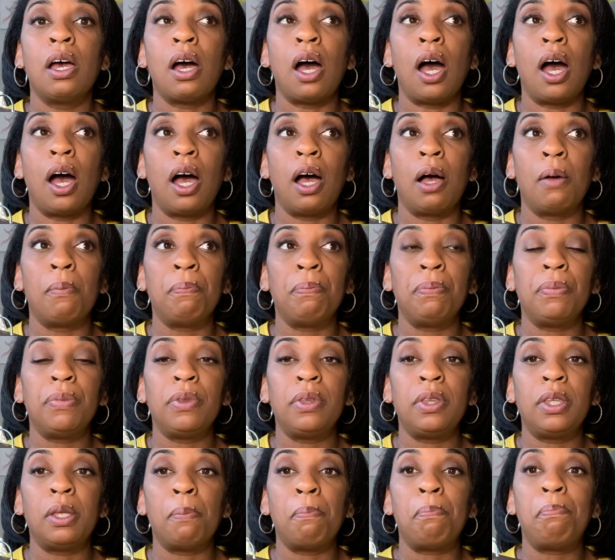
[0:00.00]

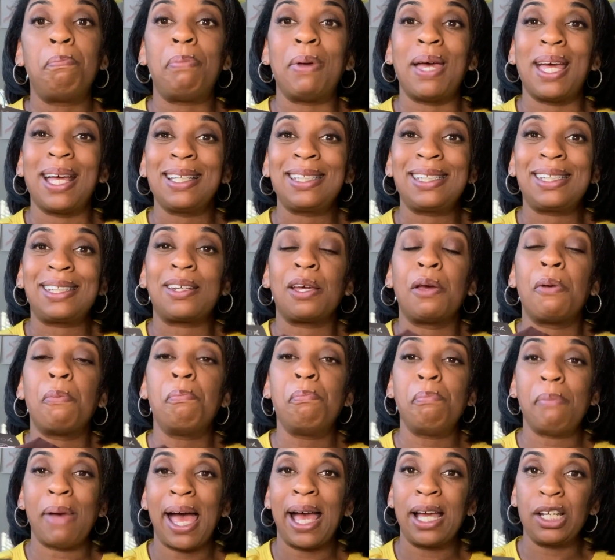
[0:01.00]
the best
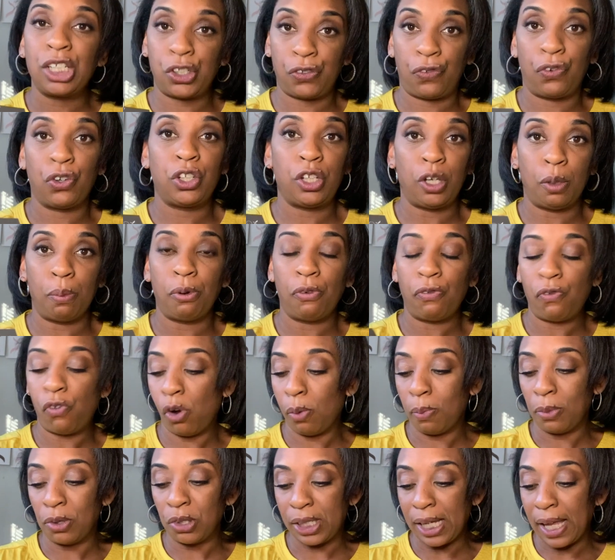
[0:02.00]
match for your
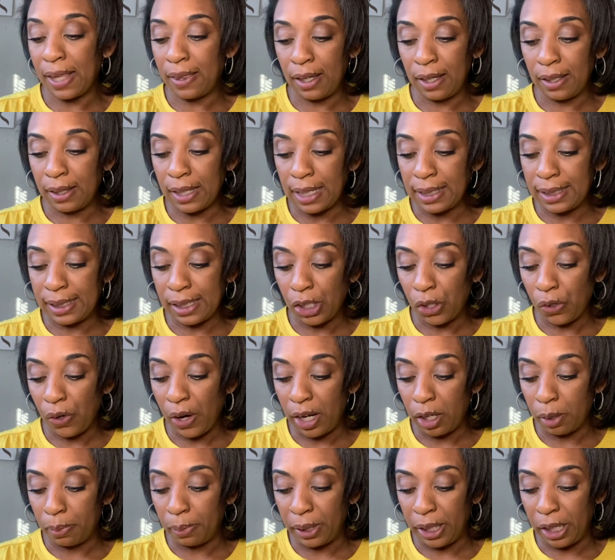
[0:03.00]
performers. I think that's
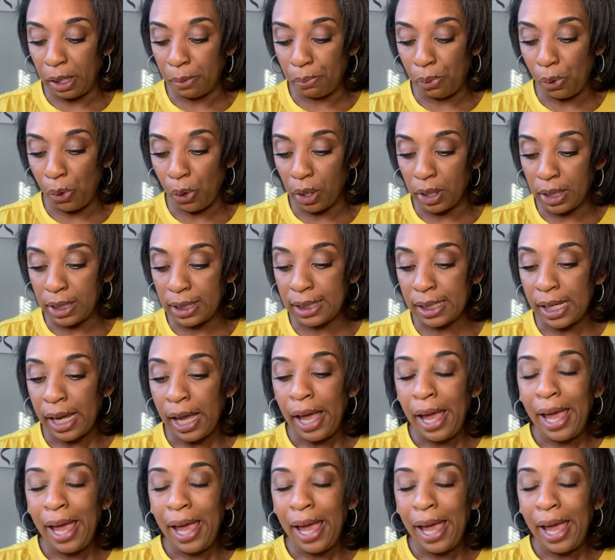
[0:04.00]
incredibly important.